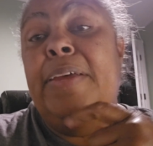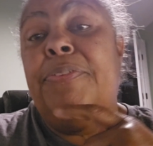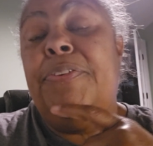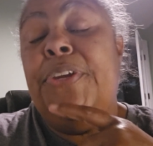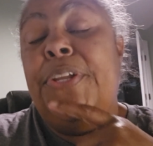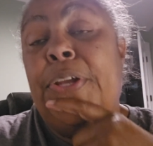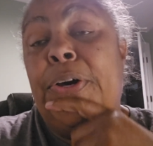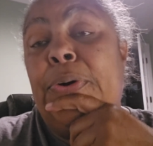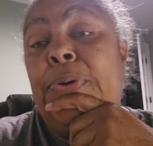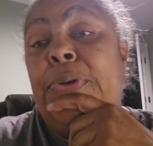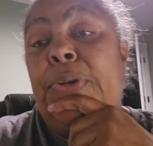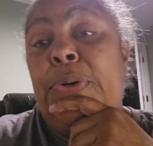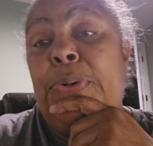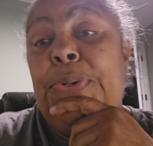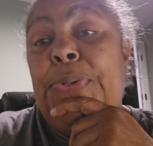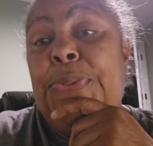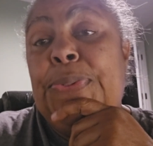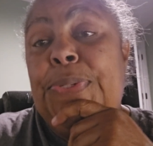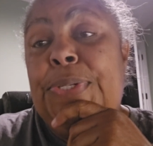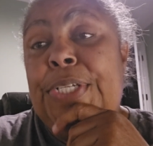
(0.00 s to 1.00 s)
If you don't
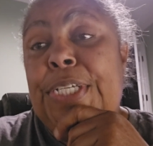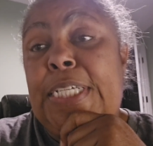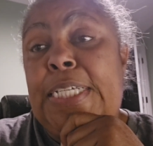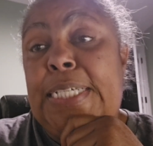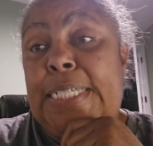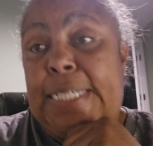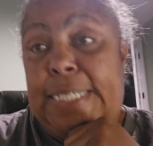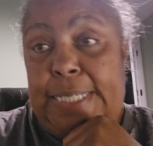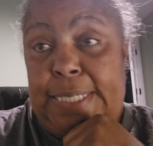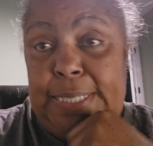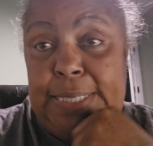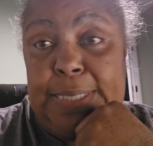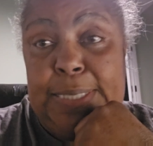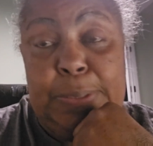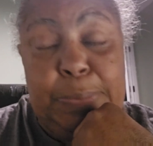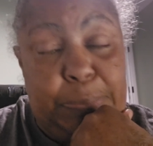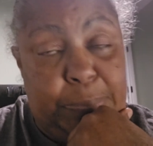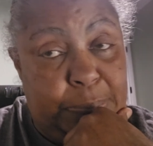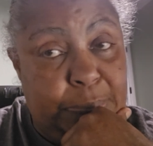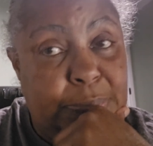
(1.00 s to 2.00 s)
know who she
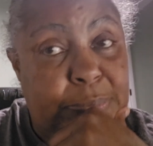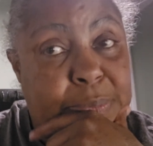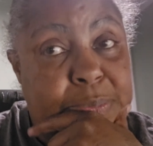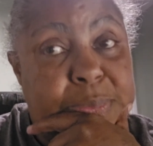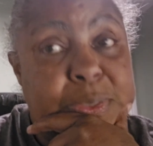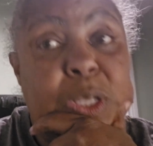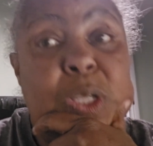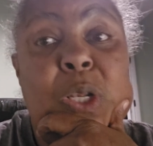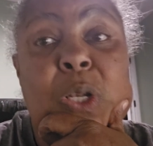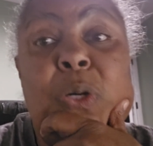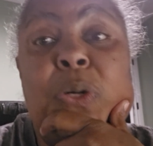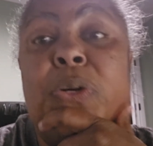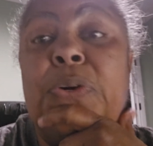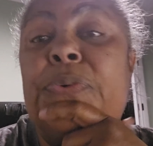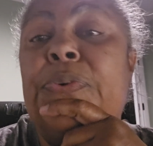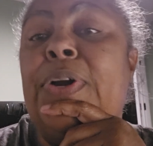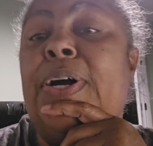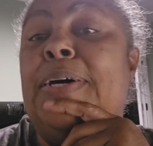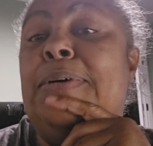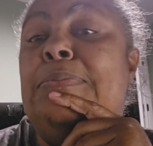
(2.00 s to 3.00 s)
is,
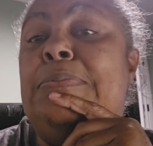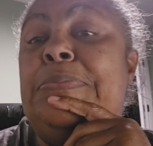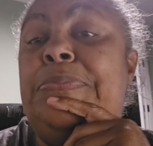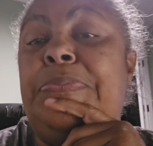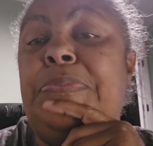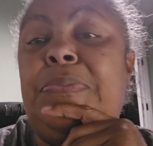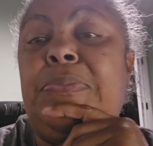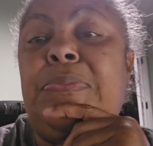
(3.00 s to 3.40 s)
look her up.